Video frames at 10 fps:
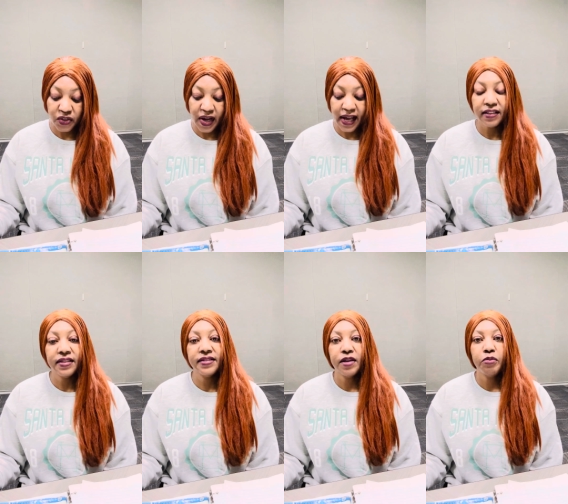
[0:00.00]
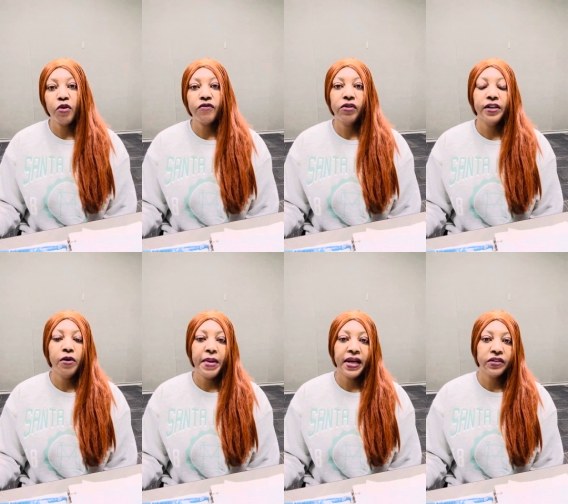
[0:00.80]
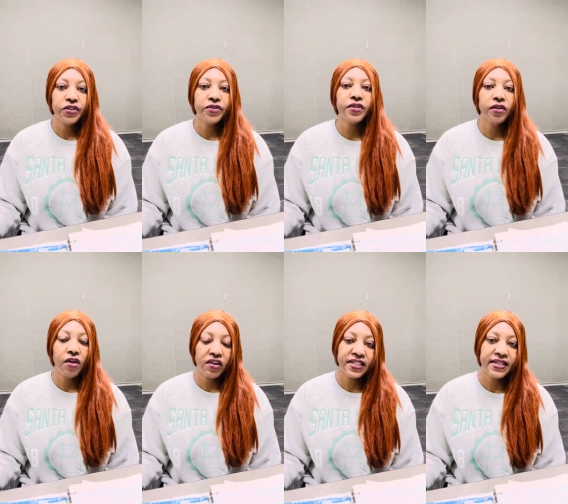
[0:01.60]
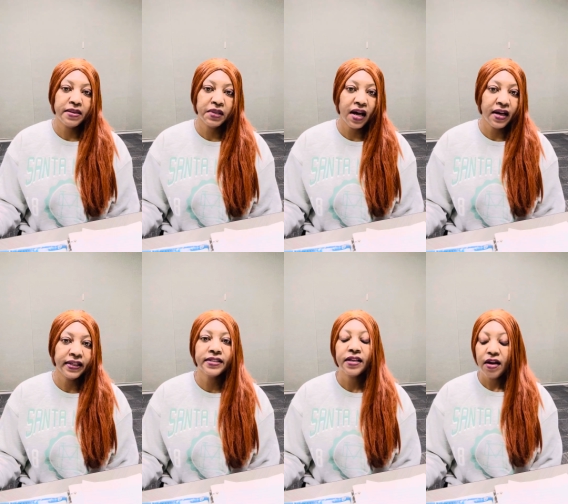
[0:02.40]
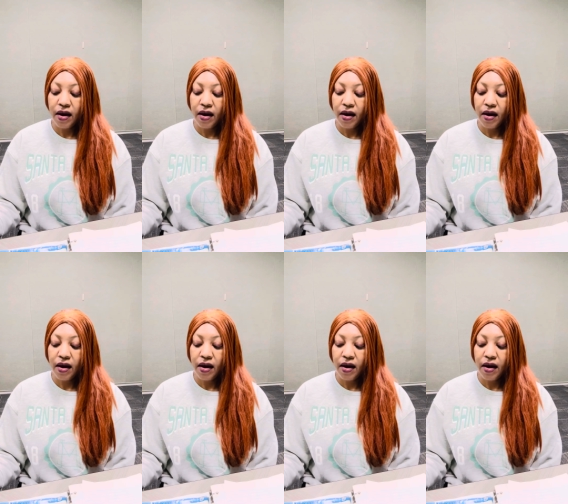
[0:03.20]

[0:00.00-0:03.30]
analysts and portfolio managers along the same lines